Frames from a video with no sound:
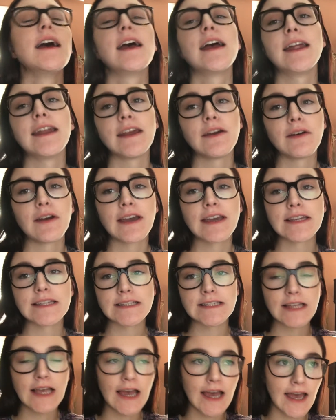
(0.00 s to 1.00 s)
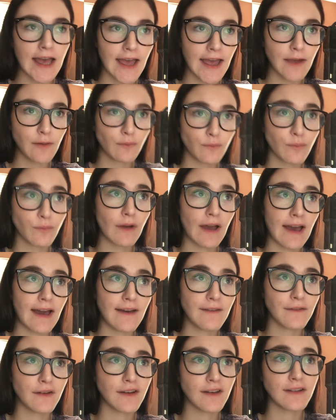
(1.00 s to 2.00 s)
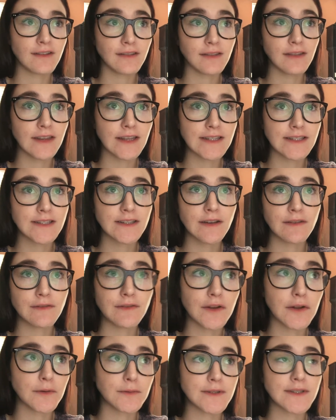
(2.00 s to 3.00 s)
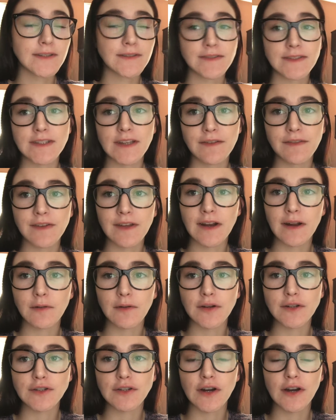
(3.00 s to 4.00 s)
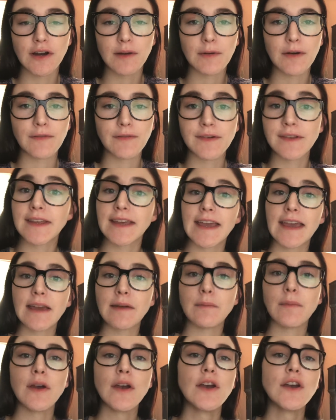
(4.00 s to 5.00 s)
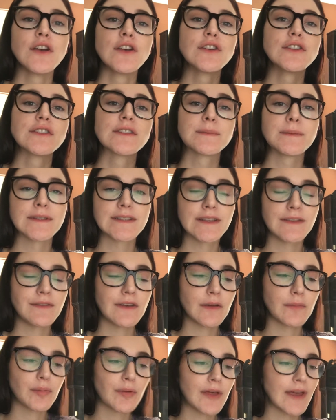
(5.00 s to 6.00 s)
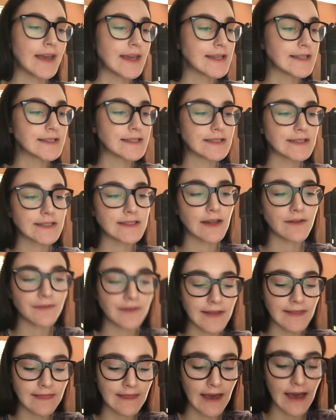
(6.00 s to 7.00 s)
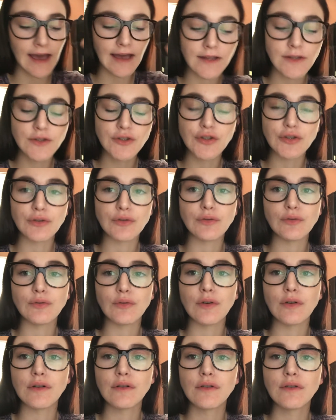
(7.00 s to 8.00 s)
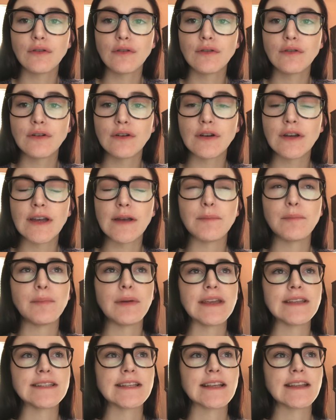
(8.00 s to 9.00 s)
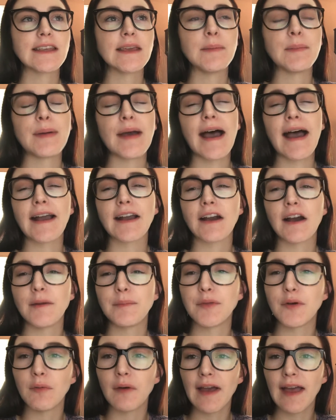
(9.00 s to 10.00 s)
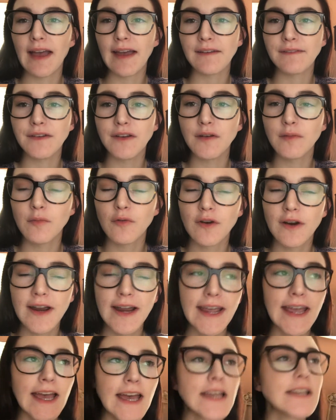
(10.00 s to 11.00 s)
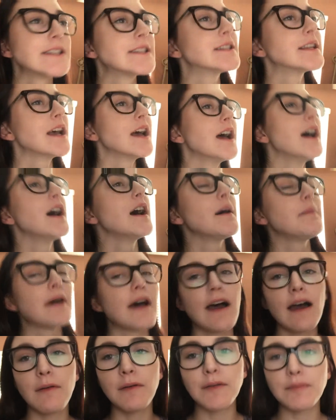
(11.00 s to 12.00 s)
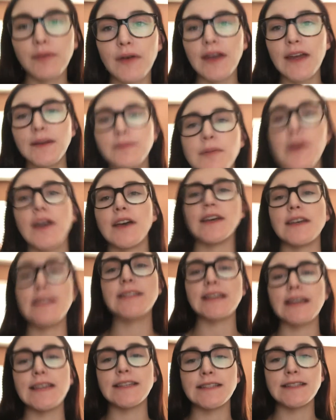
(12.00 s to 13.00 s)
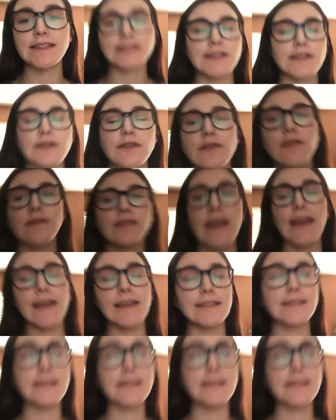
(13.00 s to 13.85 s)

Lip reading: Anyways, I have a list of notes of stuff that I want to talk about for the game, specific plays and stuff like that, to basically back up the way I feel more, I guess, about how we played, because I still, like I